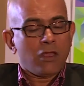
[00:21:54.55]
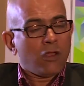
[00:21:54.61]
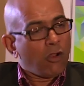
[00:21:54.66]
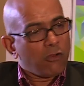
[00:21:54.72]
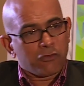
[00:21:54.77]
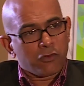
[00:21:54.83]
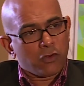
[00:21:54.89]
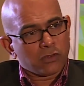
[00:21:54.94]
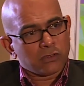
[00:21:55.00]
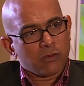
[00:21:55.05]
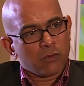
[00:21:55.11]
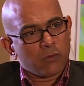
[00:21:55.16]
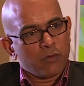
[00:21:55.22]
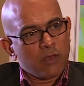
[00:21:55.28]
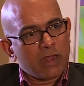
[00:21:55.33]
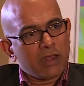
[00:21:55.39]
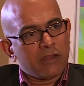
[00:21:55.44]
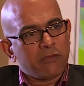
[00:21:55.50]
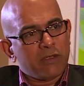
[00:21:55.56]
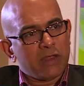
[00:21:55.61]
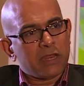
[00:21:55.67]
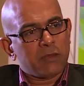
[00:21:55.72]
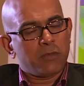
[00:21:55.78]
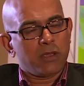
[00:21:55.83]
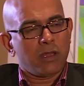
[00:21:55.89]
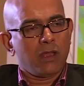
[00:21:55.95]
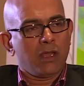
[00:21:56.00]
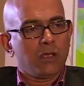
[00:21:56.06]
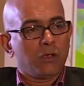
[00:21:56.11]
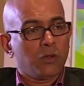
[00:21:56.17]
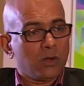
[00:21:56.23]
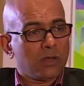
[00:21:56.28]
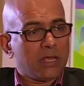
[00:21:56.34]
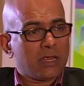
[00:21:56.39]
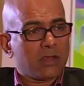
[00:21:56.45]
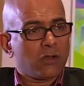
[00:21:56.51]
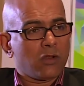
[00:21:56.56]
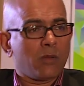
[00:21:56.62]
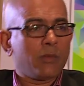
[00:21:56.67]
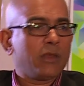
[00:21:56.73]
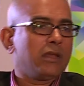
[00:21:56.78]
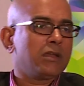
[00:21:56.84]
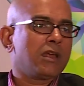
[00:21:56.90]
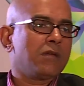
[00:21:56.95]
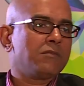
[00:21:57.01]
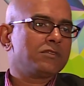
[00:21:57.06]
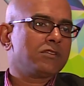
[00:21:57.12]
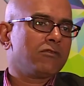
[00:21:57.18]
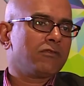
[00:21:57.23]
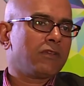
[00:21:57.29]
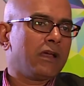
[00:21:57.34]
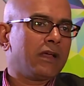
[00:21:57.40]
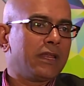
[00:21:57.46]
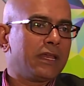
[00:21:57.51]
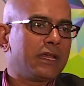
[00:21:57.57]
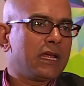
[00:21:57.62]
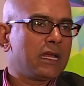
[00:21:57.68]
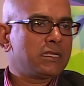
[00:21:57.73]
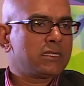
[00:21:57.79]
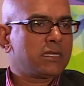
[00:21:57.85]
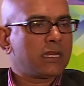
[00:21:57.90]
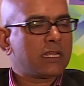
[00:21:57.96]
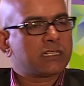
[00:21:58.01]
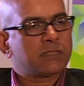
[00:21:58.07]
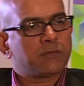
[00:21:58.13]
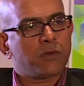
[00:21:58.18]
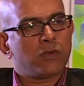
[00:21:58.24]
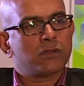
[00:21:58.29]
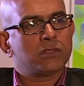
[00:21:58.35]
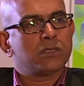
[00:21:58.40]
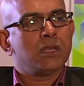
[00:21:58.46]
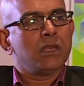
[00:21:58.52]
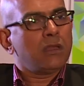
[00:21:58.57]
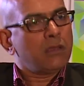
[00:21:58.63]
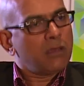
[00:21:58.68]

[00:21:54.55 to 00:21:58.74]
of course, very, very good economy in terms of agriculture exports,